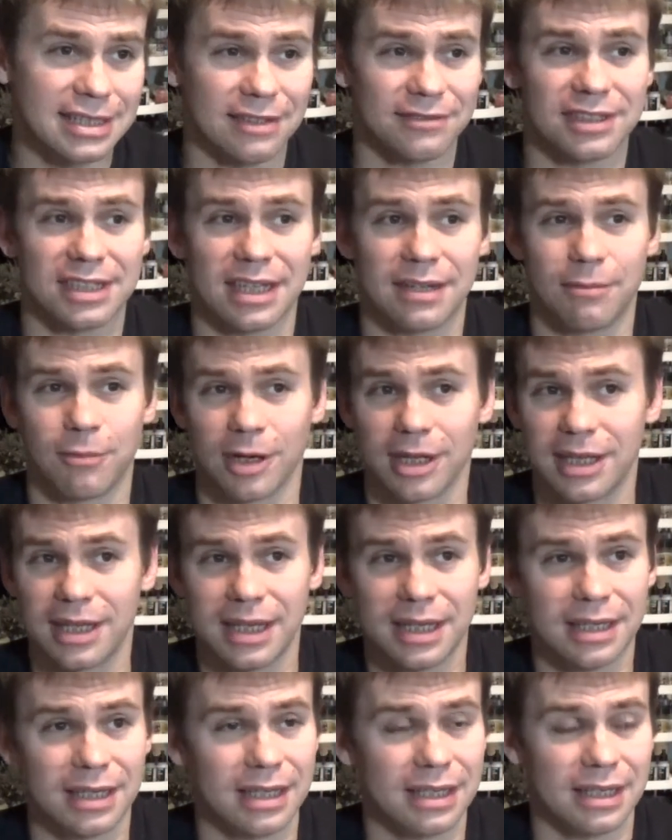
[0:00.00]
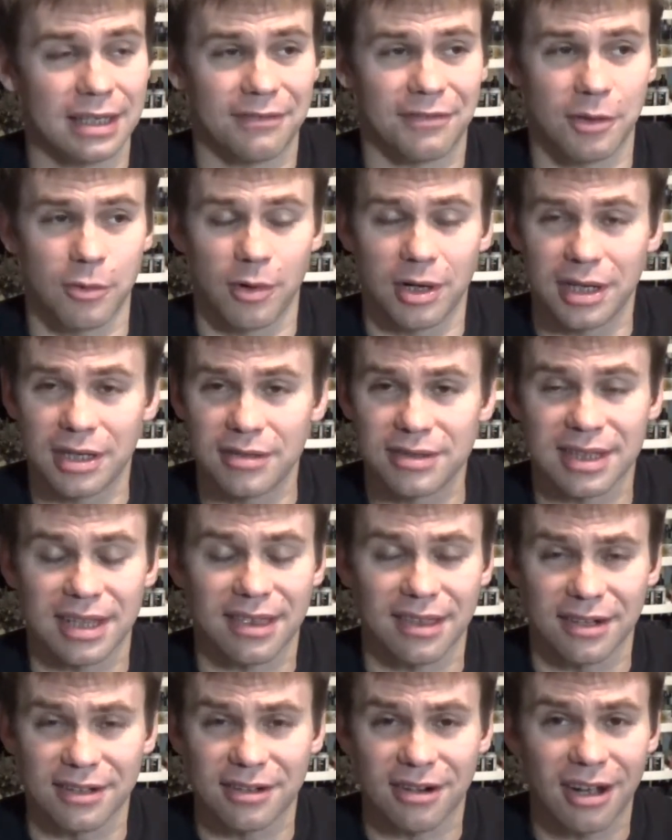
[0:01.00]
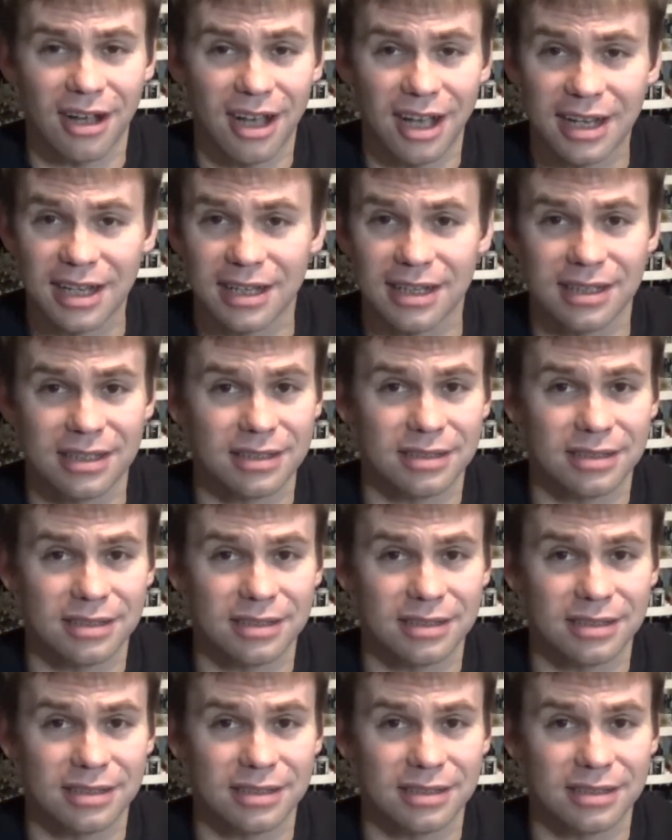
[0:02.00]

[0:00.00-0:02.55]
I've said, really, if you want to use a Thunderhawk,